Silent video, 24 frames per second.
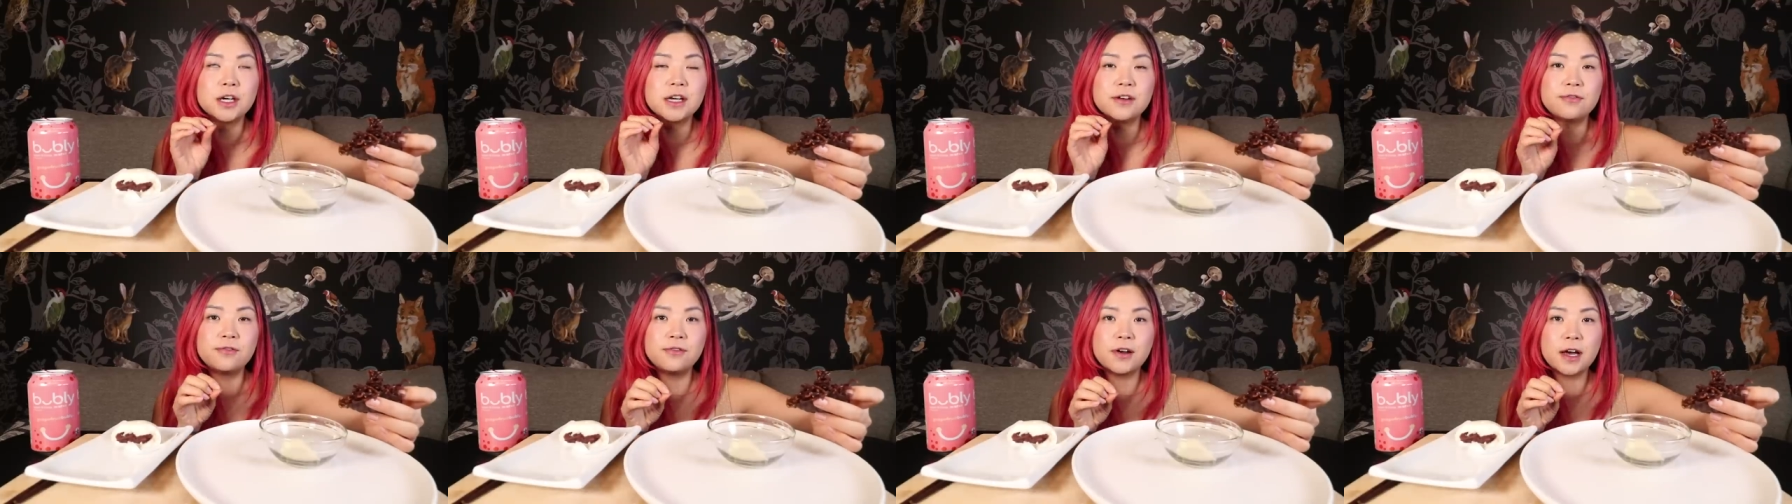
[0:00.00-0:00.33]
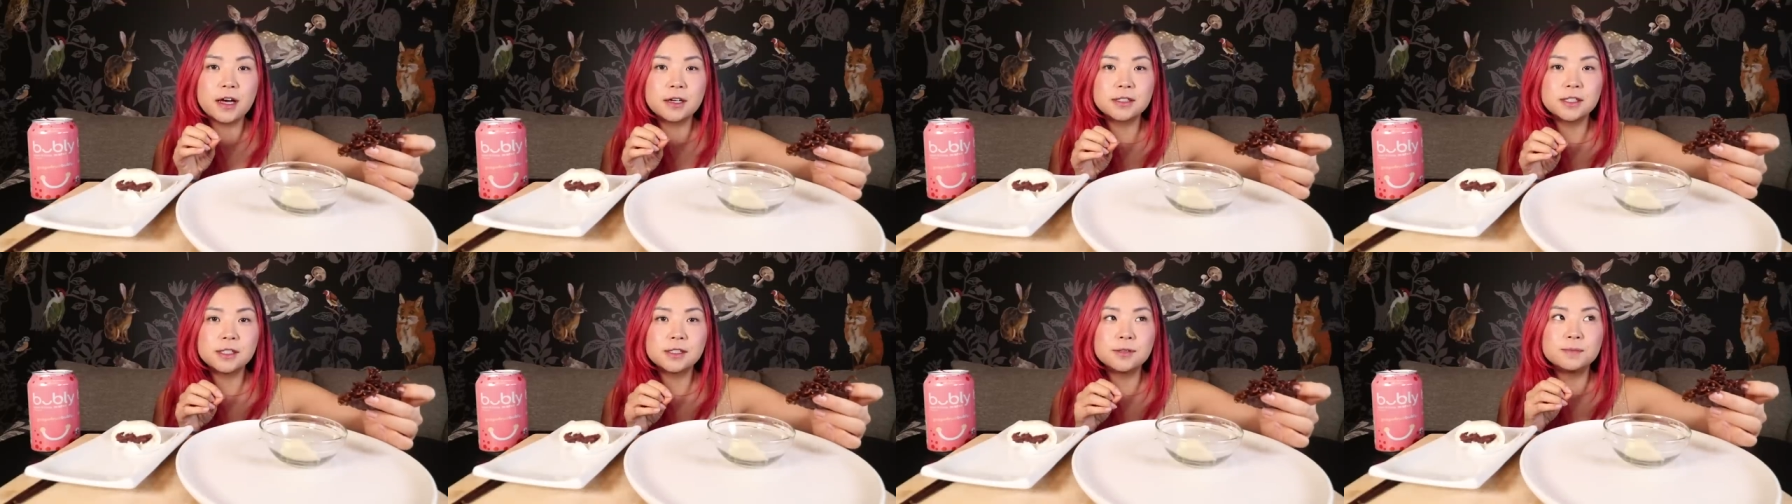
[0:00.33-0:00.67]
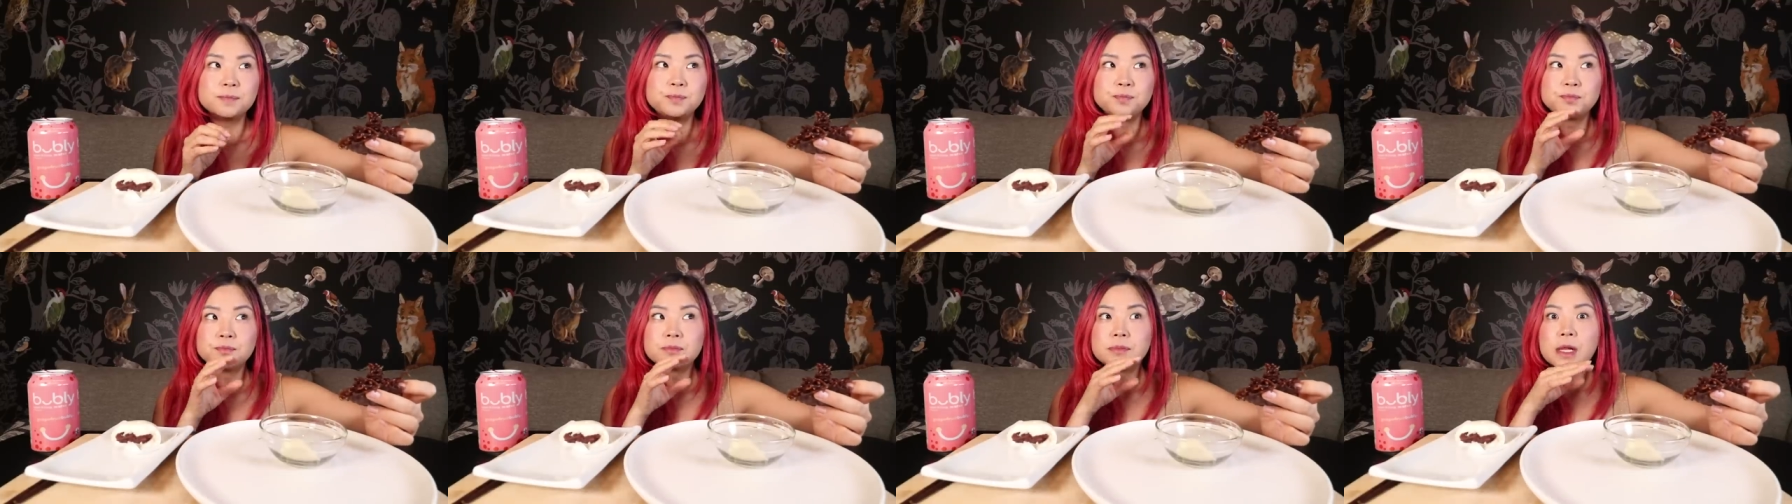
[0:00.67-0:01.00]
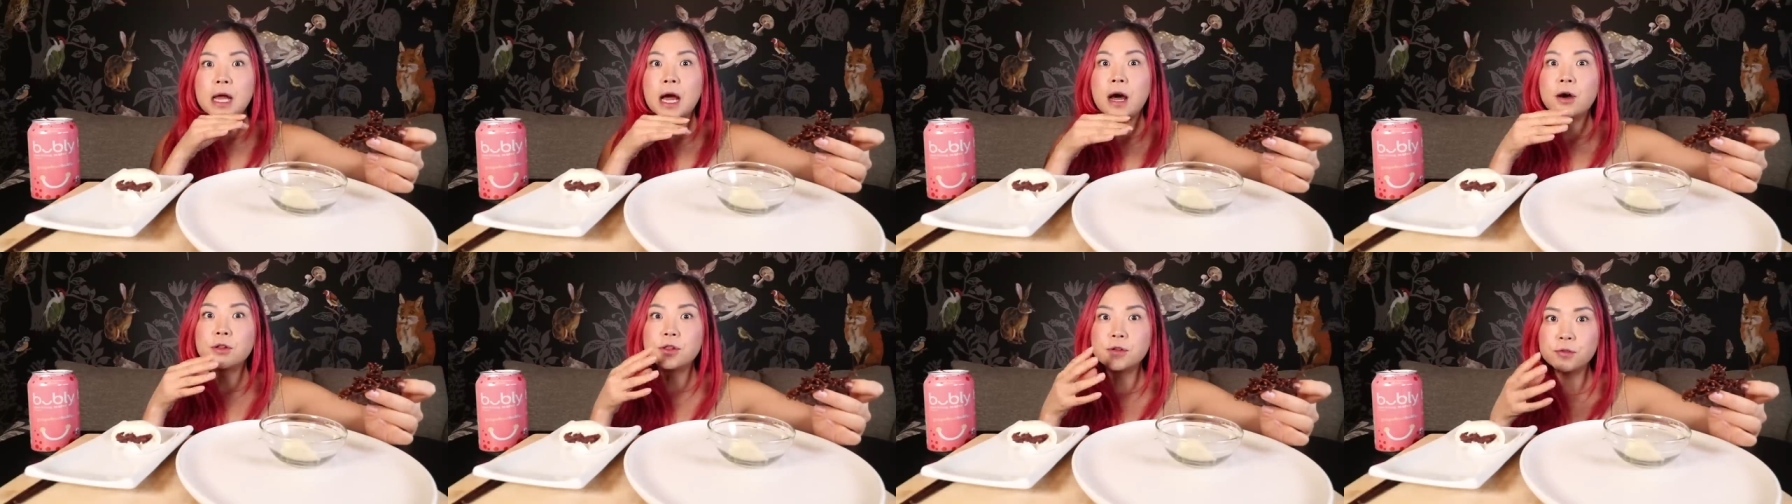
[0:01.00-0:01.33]
affects
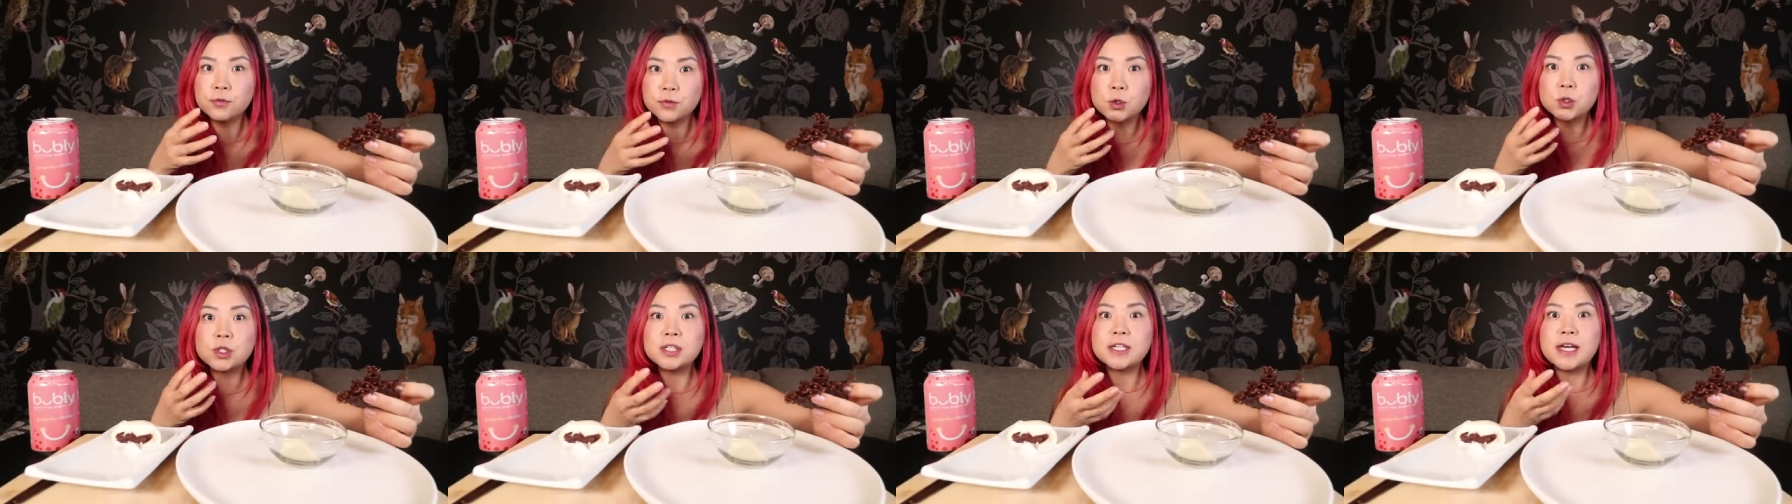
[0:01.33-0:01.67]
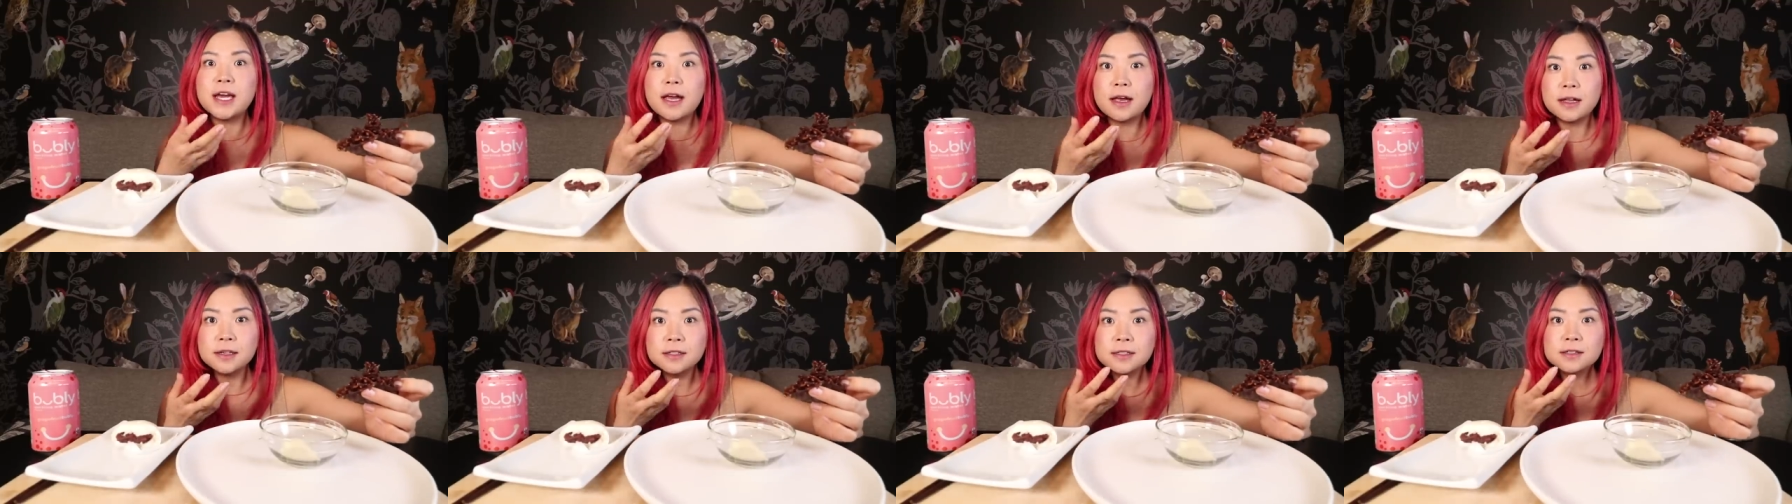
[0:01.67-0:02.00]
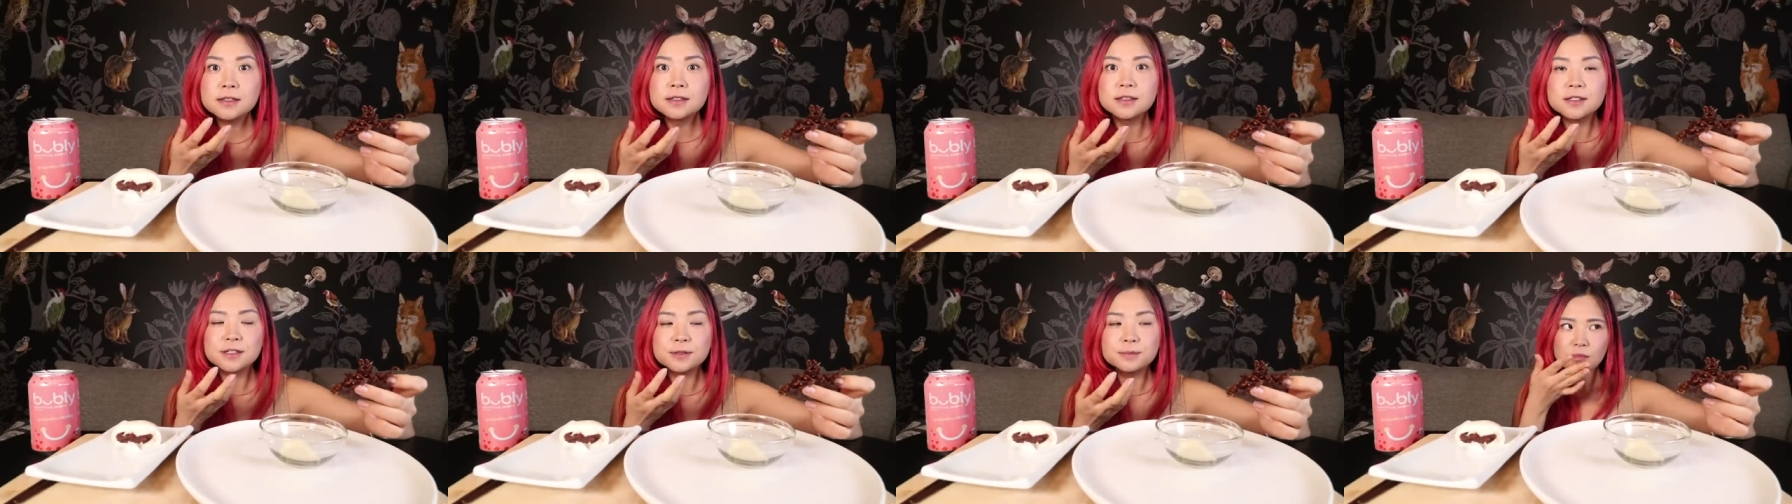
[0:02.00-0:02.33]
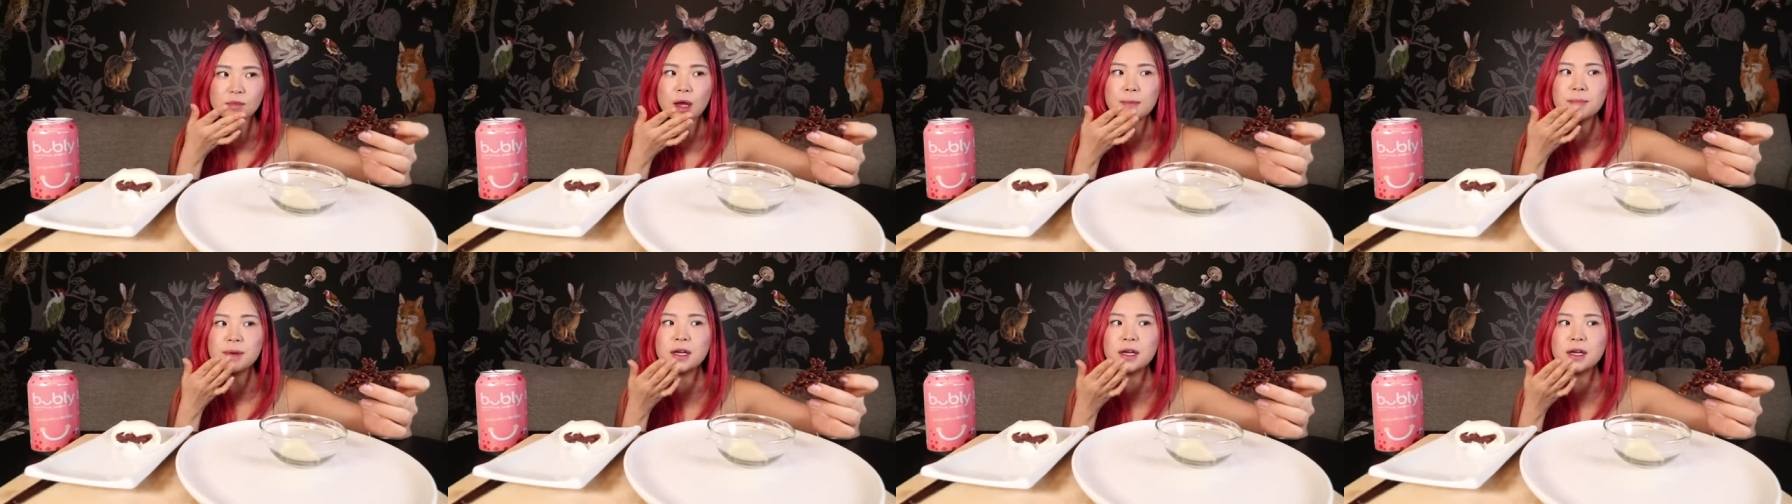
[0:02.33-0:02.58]
how the food tastes,